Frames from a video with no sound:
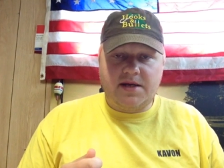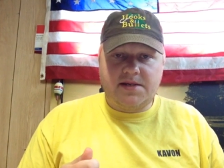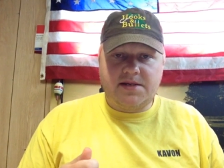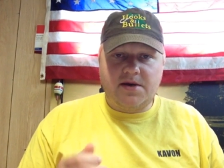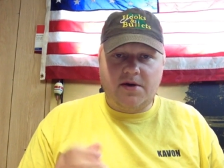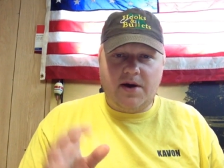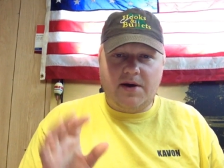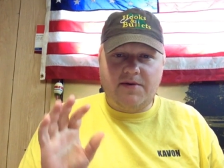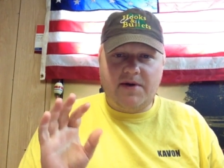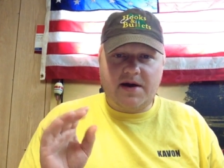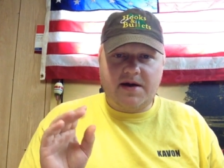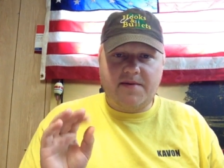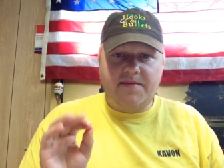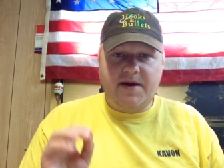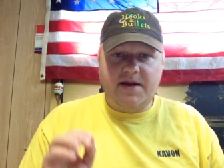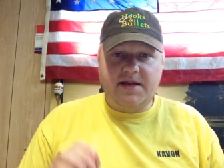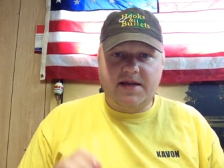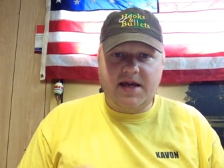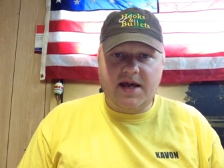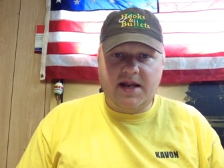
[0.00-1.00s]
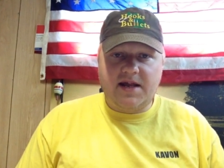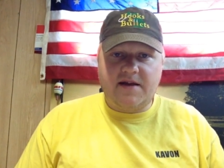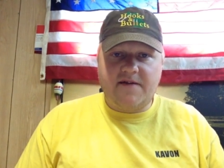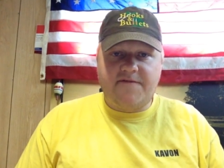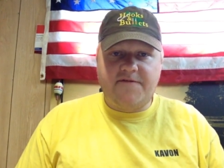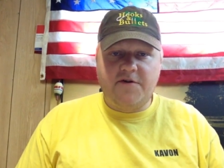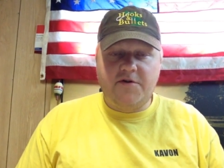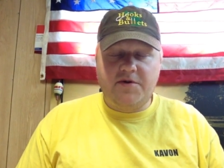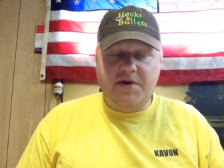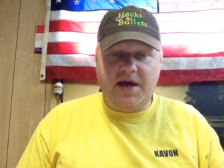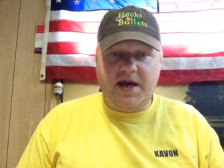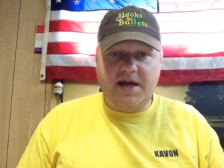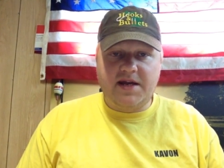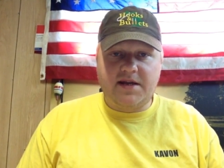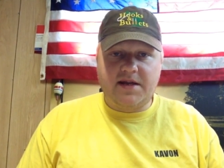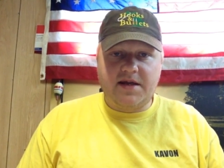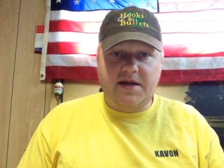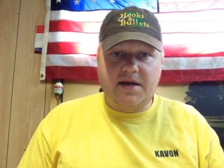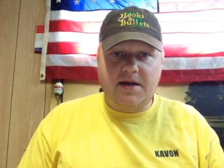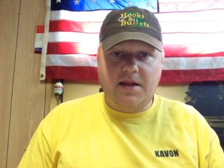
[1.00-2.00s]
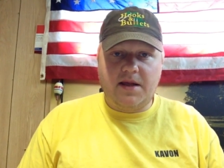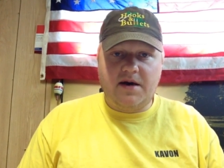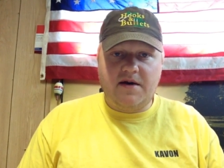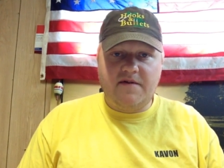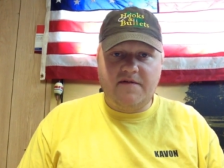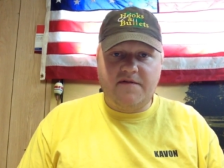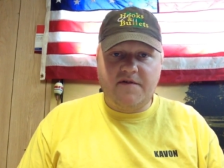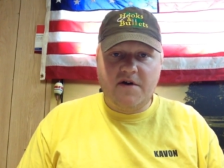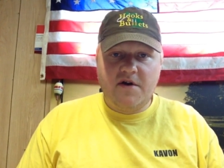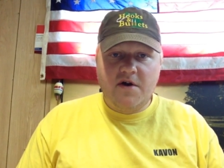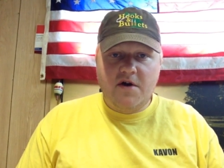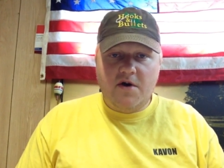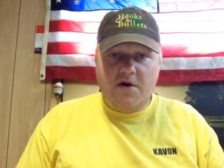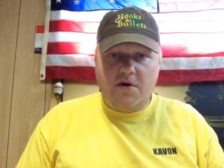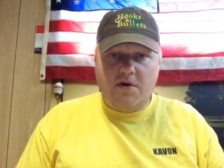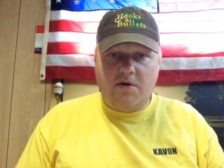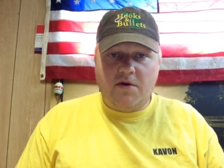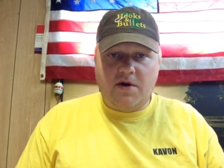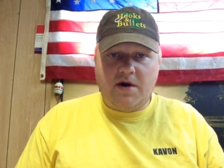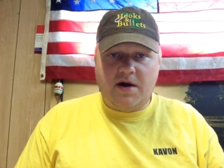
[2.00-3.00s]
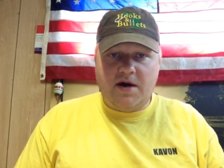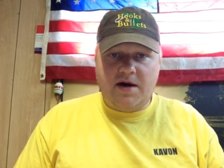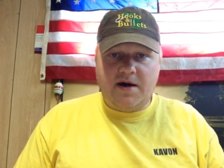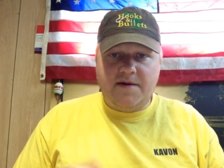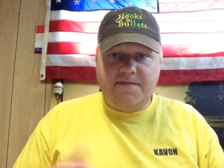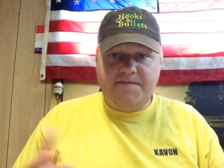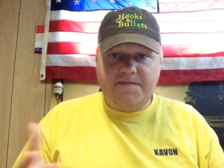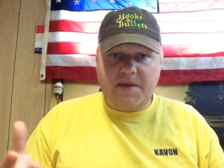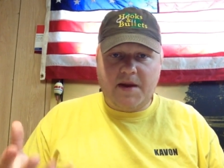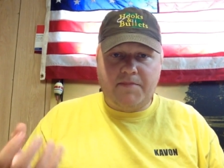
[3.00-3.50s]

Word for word: so I recommend getting a food handling glove or uh,